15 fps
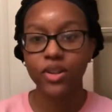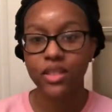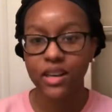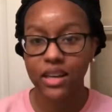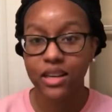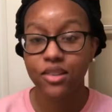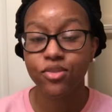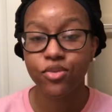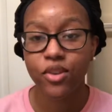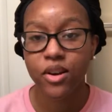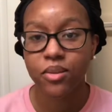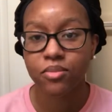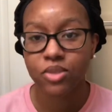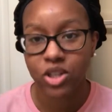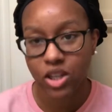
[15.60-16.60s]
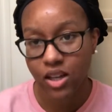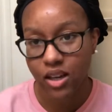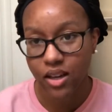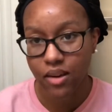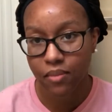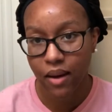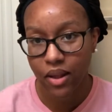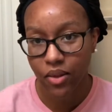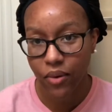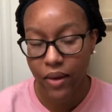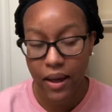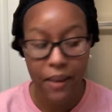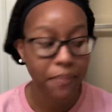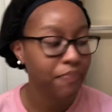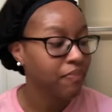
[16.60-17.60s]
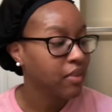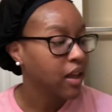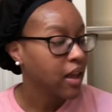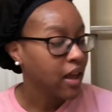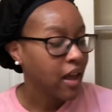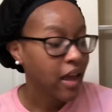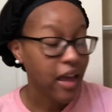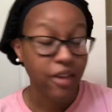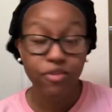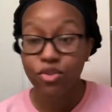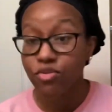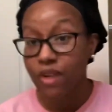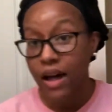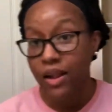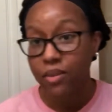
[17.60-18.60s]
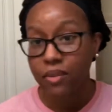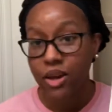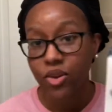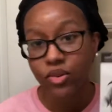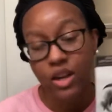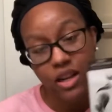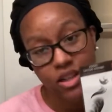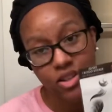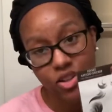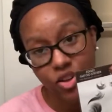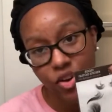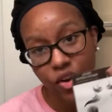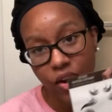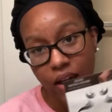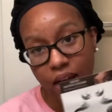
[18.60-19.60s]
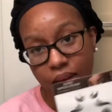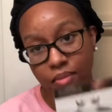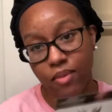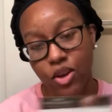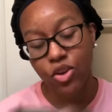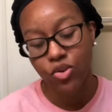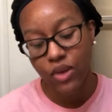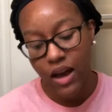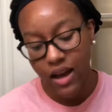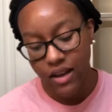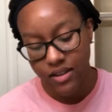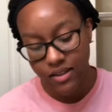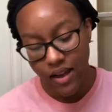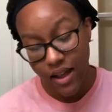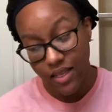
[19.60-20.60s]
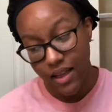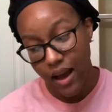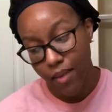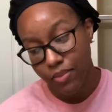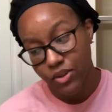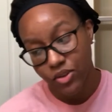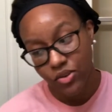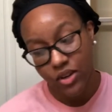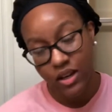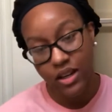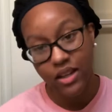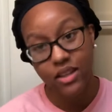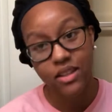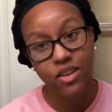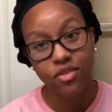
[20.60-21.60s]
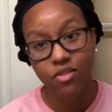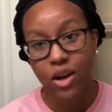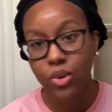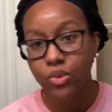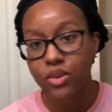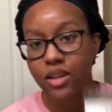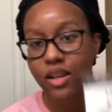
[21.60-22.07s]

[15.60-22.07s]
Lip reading: these from Shein, by the way. If you follow me on Instagram, you guys got the opportunity to vote